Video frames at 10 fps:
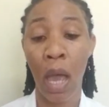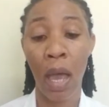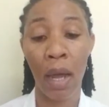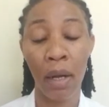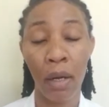
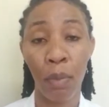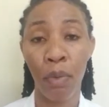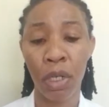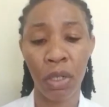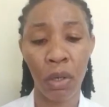and the
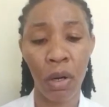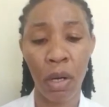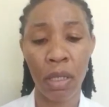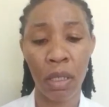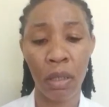pressure
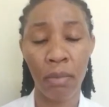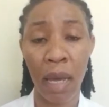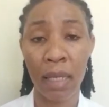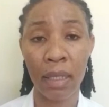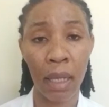causing
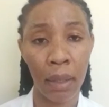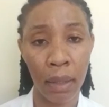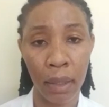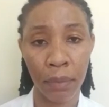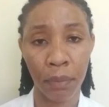by
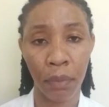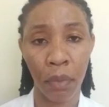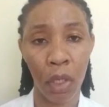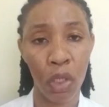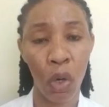standing.
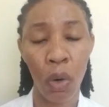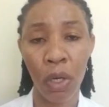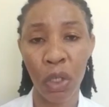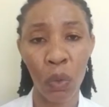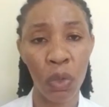So
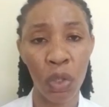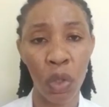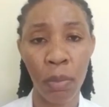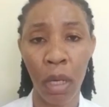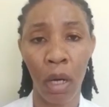our shoes
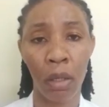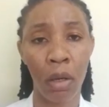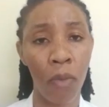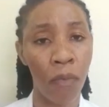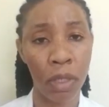shouldn't be
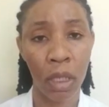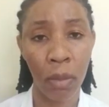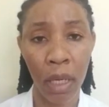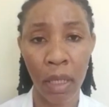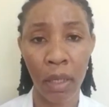
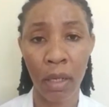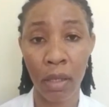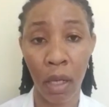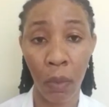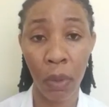uncomfortable any at
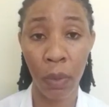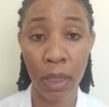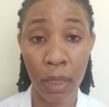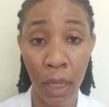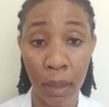all when we
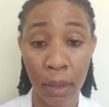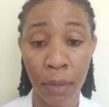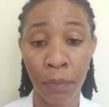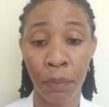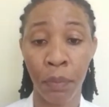stand.
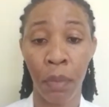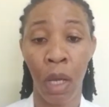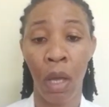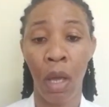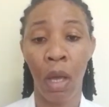
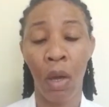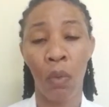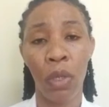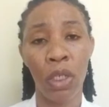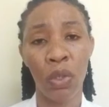
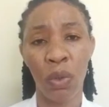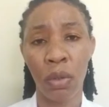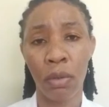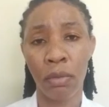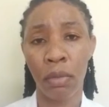We should
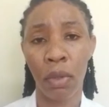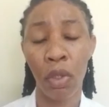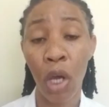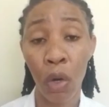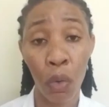
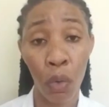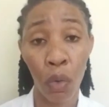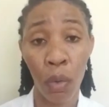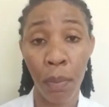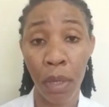not
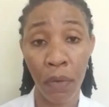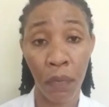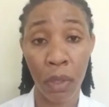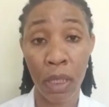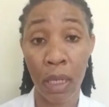go
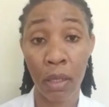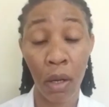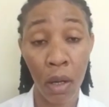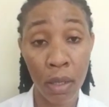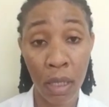barefoot at
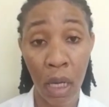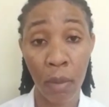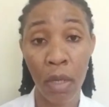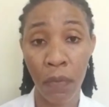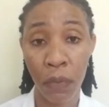all
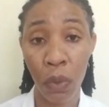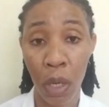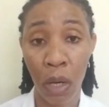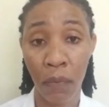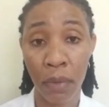times if you
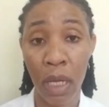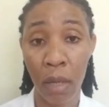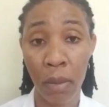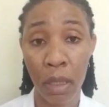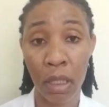have
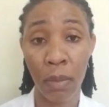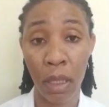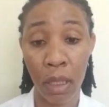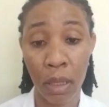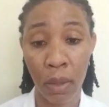diabetes
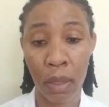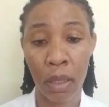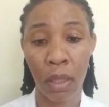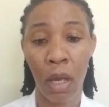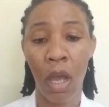
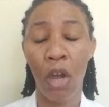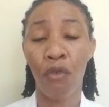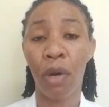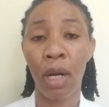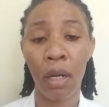mellitus.
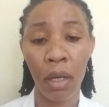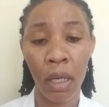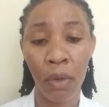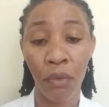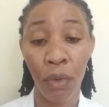
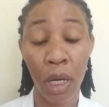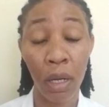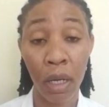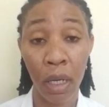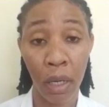
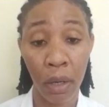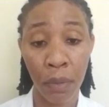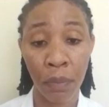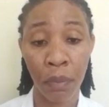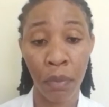Regular care